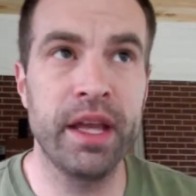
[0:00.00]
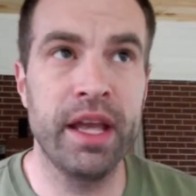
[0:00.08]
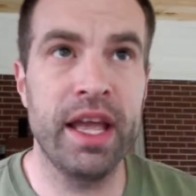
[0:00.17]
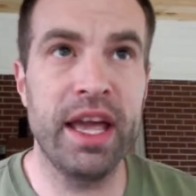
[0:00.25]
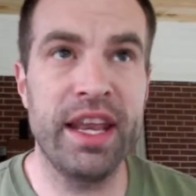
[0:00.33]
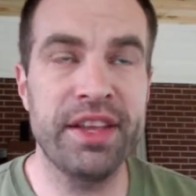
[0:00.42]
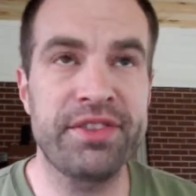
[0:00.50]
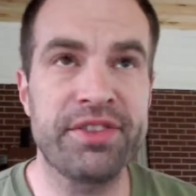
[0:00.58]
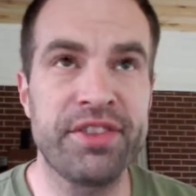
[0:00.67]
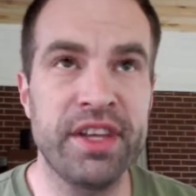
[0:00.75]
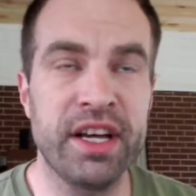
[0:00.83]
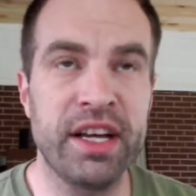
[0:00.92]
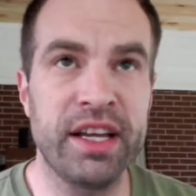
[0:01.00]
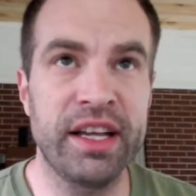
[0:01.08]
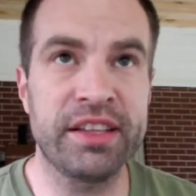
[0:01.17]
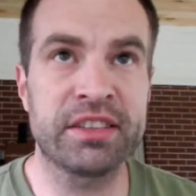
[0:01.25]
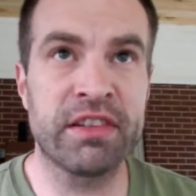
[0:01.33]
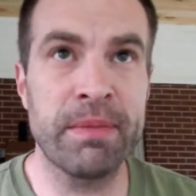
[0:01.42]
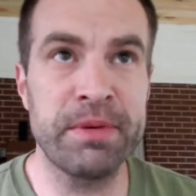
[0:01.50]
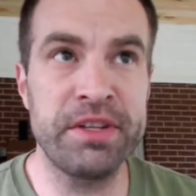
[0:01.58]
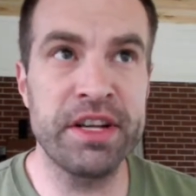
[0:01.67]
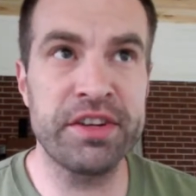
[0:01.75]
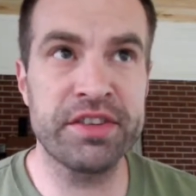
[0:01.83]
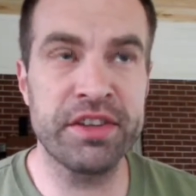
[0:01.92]
And it's the
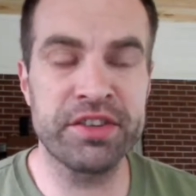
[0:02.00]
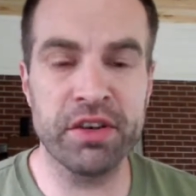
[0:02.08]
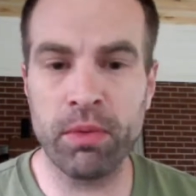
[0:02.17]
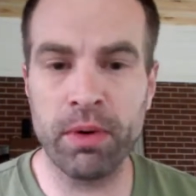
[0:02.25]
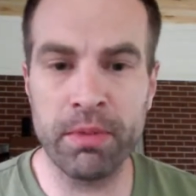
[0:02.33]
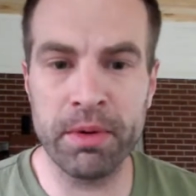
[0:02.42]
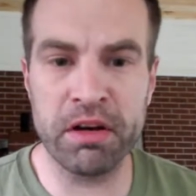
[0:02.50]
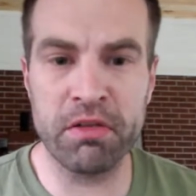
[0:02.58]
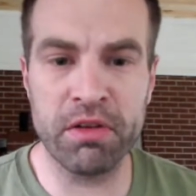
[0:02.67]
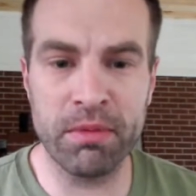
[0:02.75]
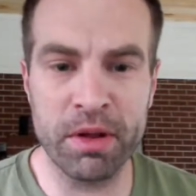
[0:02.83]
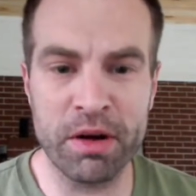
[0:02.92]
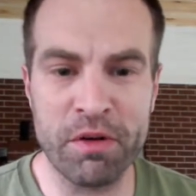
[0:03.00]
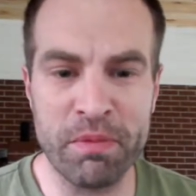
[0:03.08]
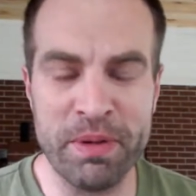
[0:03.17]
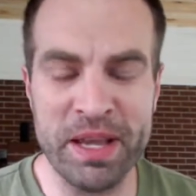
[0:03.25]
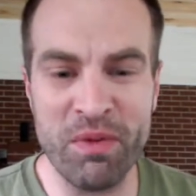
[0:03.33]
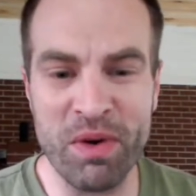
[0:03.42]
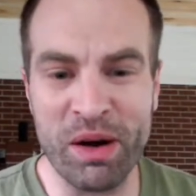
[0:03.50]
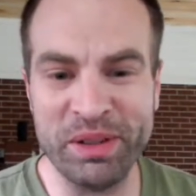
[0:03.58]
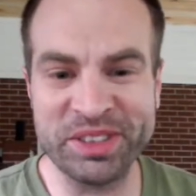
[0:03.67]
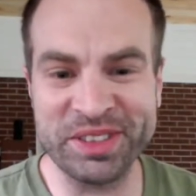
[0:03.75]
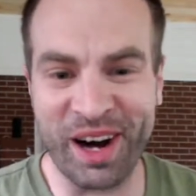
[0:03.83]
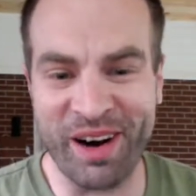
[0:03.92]
repetition. So I'm gonna repeat where we
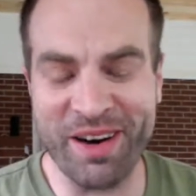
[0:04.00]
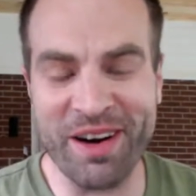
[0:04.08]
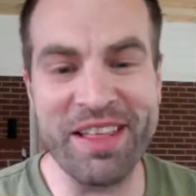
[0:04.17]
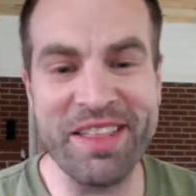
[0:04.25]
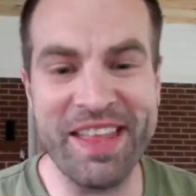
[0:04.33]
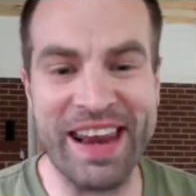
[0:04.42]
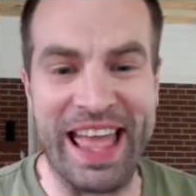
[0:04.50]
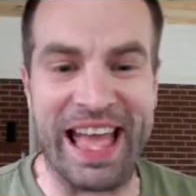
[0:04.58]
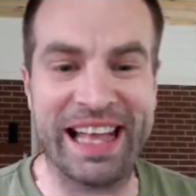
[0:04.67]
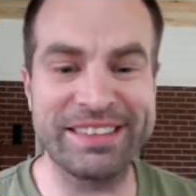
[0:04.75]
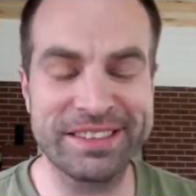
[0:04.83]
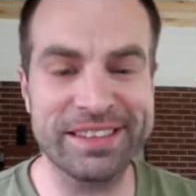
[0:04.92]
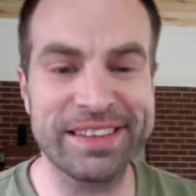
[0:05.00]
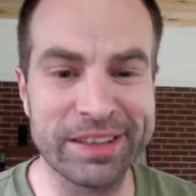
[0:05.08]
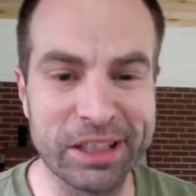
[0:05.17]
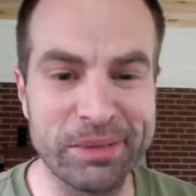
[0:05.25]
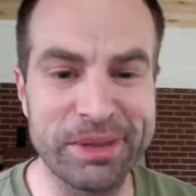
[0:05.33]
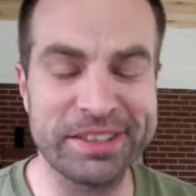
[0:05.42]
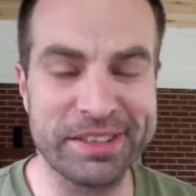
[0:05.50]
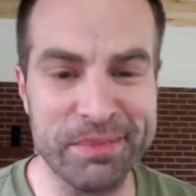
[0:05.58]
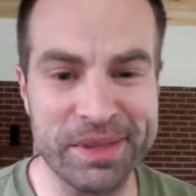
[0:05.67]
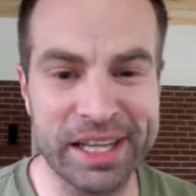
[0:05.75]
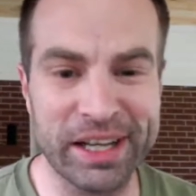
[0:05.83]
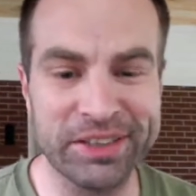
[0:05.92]
started and then add a little bit
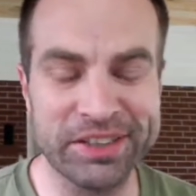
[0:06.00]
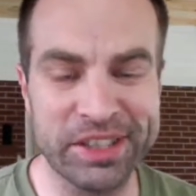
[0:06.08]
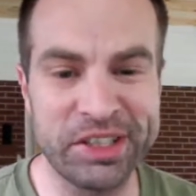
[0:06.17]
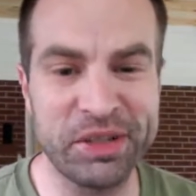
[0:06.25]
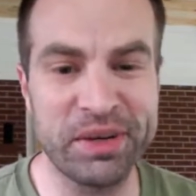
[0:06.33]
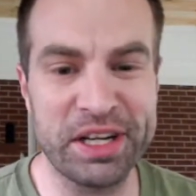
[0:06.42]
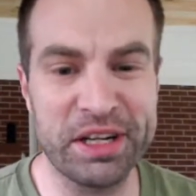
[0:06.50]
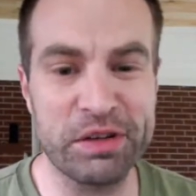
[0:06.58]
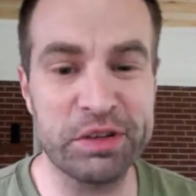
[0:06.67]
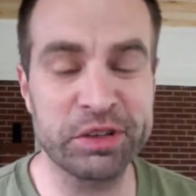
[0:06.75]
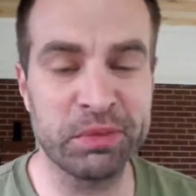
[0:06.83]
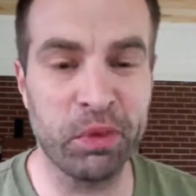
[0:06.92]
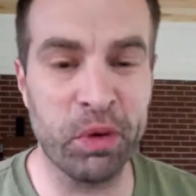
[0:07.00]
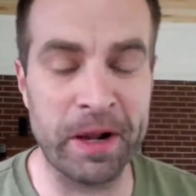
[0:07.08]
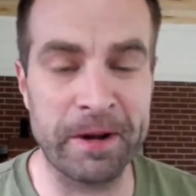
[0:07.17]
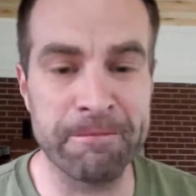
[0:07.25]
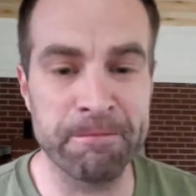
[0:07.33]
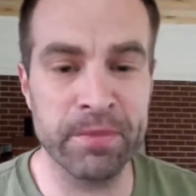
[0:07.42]
something else into it here this morning.